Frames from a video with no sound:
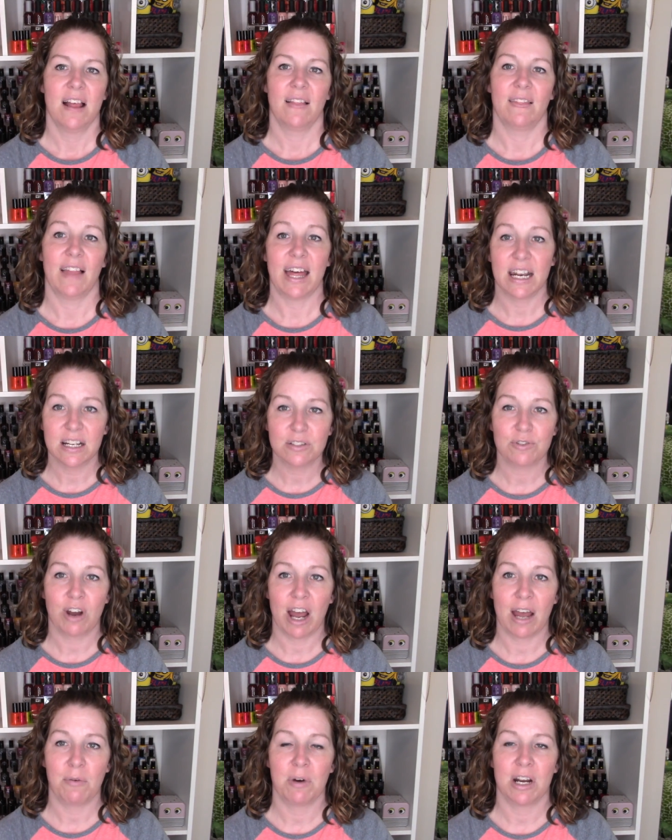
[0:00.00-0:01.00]
Let it
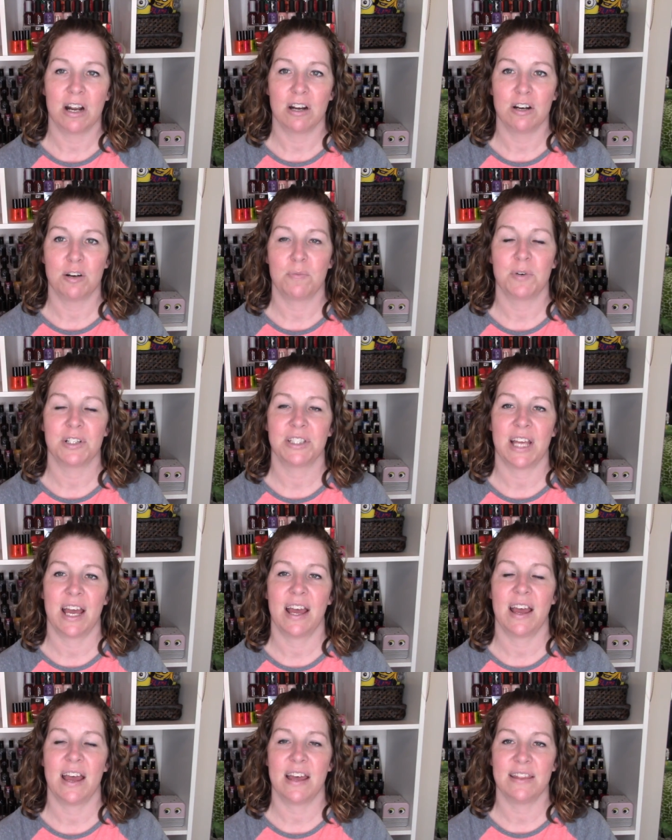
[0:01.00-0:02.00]
dry
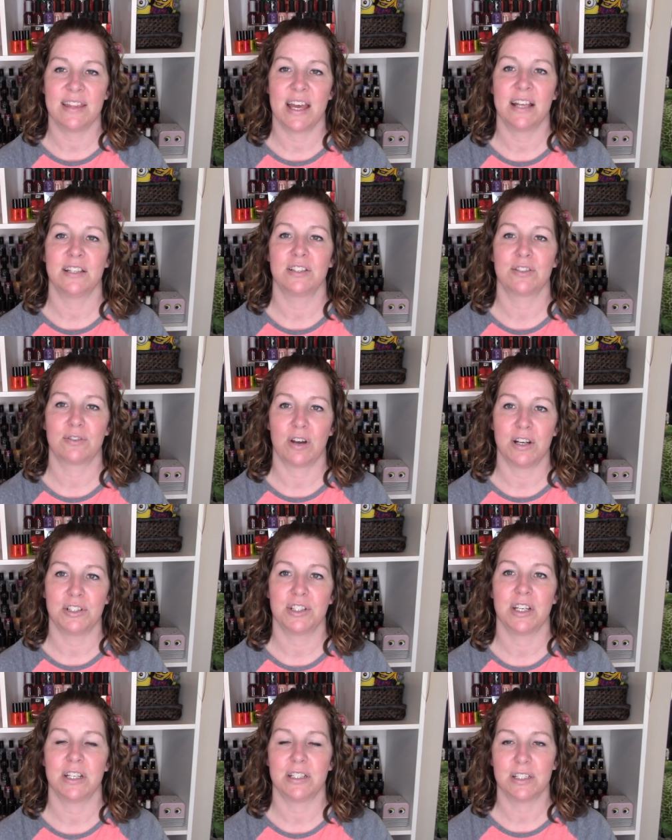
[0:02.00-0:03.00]
100% and then
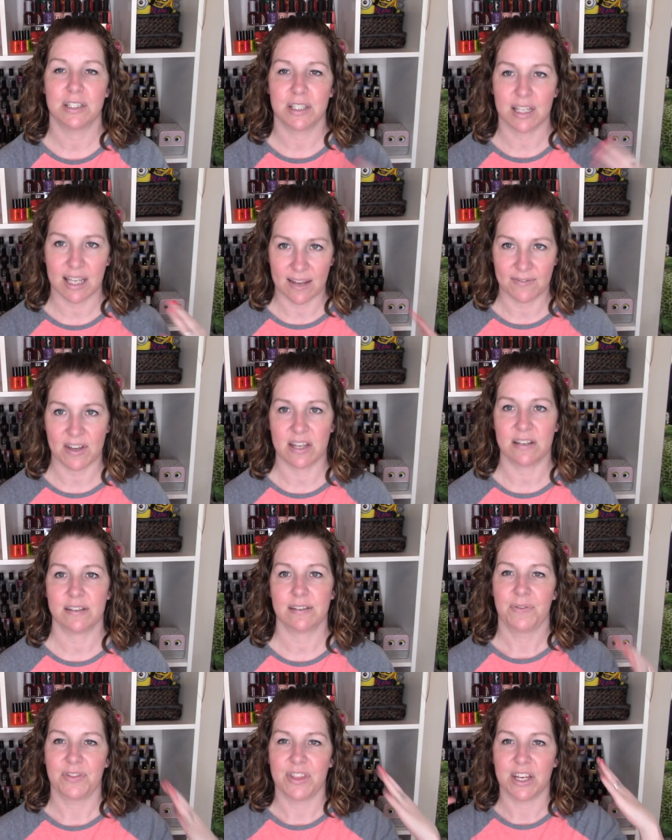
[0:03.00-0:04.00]
scrunch it to give it